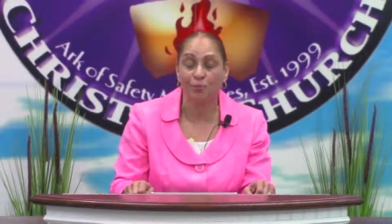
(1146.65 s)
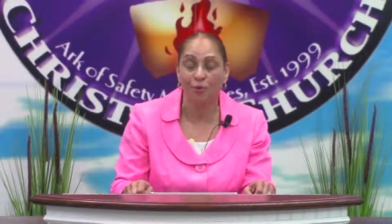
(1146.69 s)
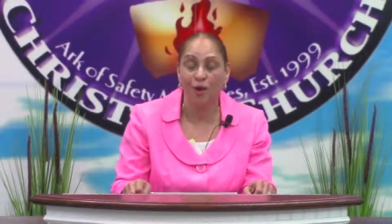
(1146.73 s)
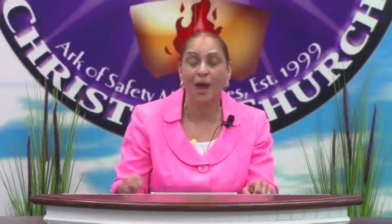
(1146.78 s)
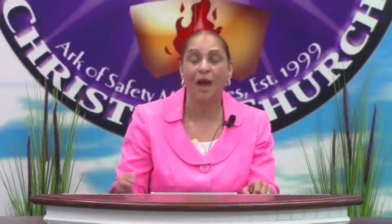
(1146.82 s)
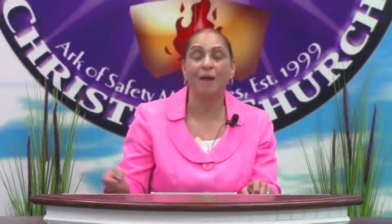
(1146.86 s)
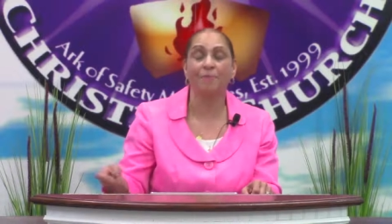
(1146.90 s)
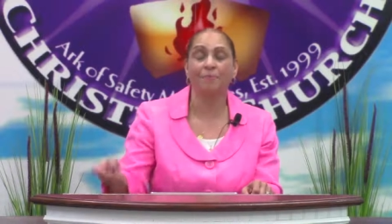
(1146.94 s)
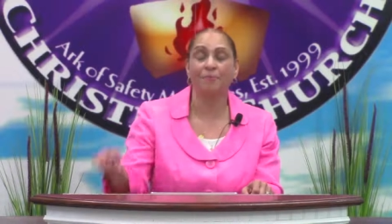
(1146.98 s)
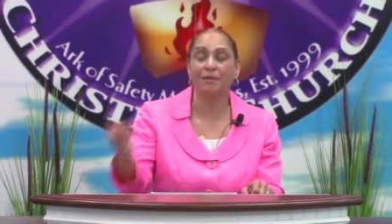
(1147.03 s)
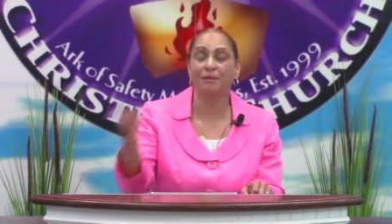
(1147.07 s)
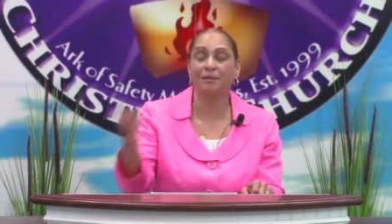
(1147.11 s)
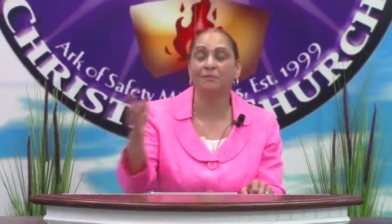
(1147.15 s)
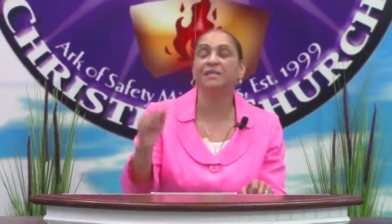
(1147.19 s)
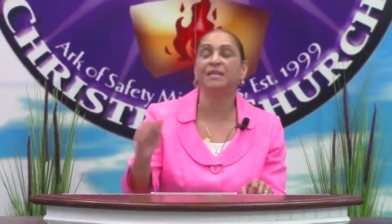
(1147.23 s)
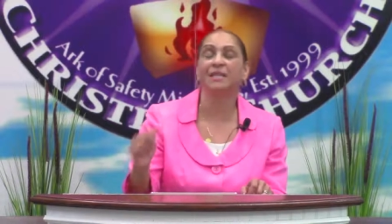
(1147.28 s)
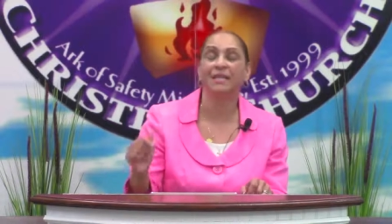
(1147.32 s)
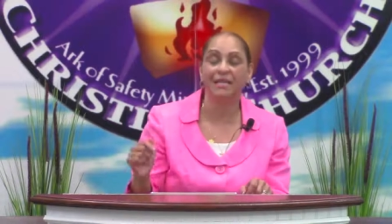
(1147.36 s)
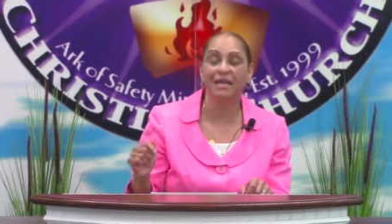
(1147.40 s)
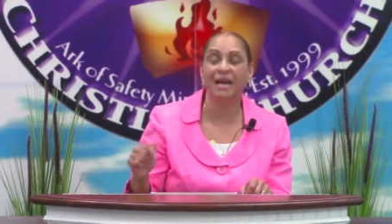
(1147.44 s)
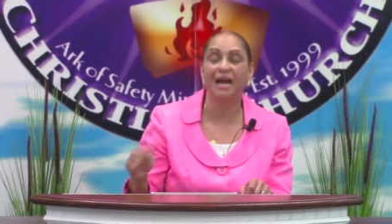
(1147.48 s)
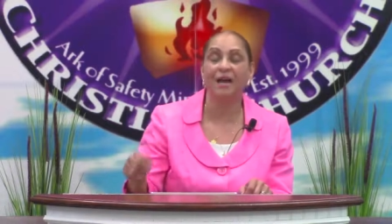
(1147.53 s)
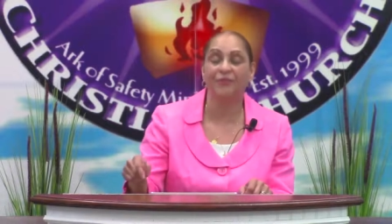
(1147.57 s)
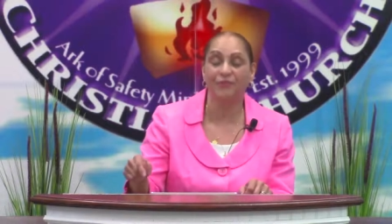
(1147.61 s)
problems
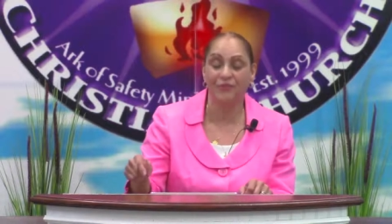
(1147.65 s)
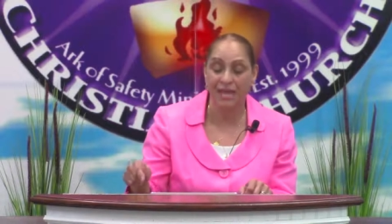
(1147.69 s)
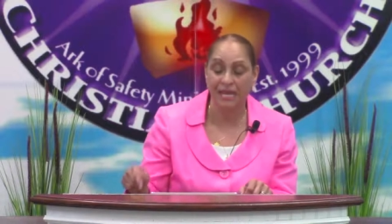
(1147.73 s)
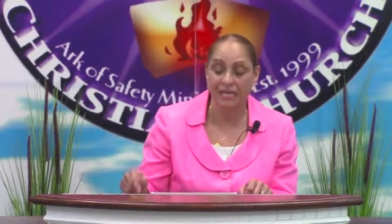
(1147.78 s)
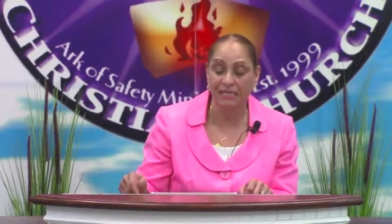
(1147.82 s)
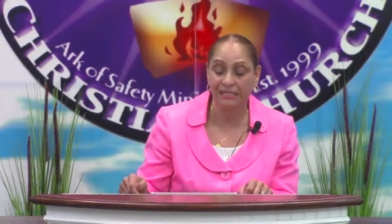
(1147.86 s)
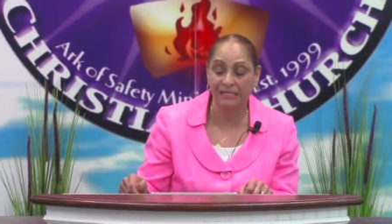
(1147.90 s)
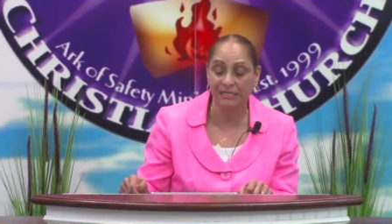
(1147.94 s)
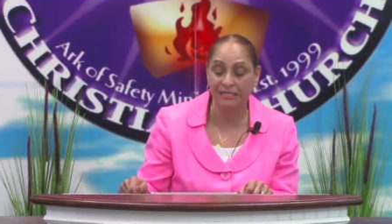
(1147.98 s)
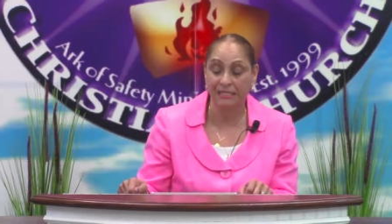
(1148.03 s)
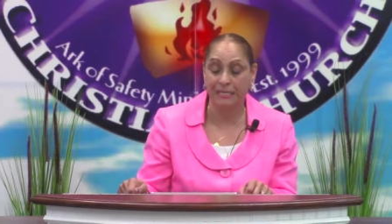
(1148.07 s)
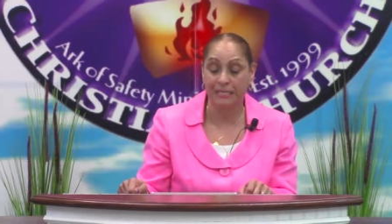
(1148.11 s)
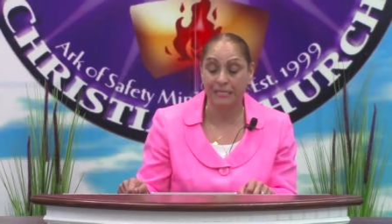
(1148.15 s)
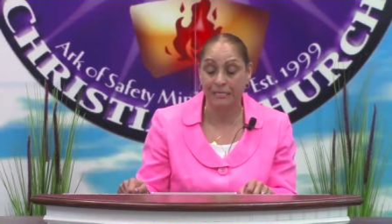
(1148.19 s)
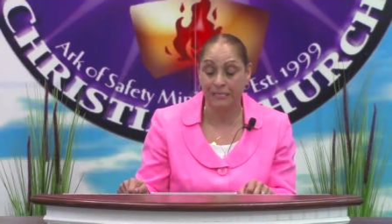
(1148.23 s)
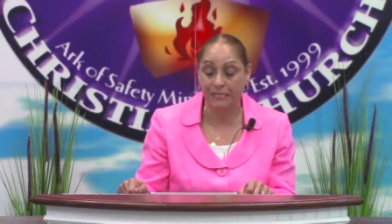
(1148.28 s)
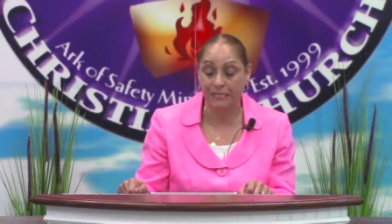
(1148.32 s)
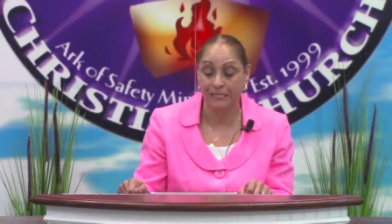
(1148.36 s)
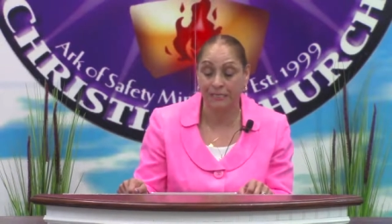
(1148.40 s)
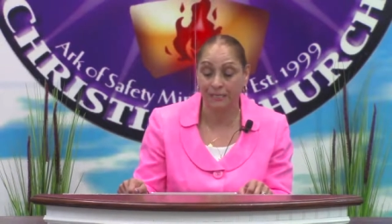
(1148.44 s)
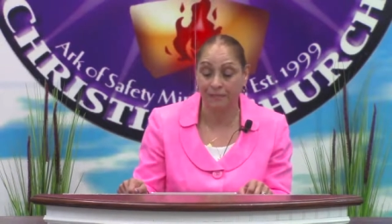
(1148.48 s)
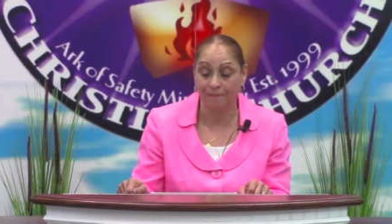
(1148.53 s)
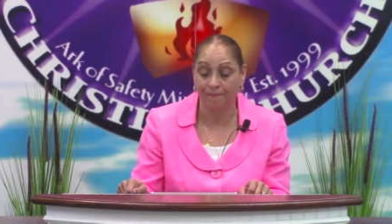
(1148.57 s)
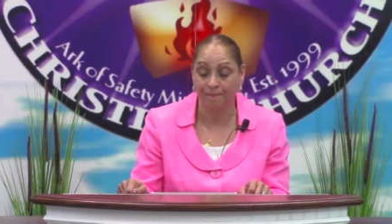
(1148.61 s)
in our next
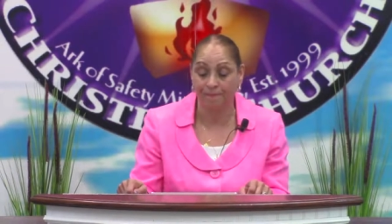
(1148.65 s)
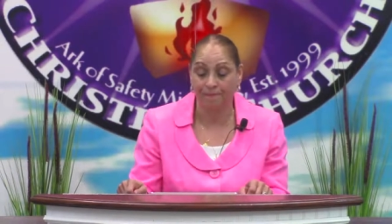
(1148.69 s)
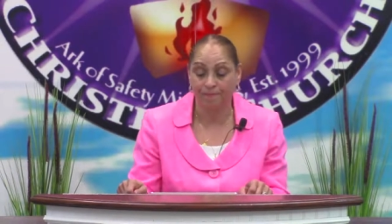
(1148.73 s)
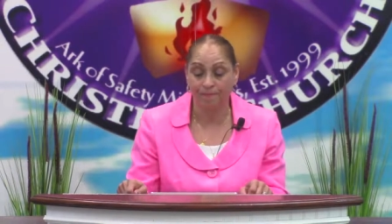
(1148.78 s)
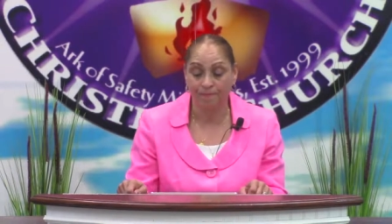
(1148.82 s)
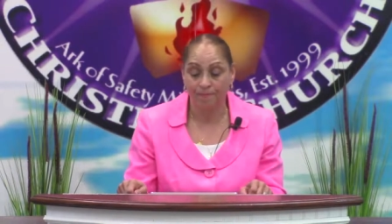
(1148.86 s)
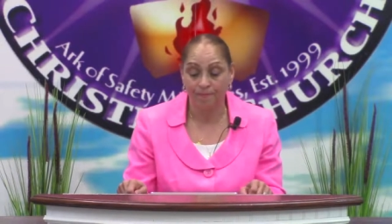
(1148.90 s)
season.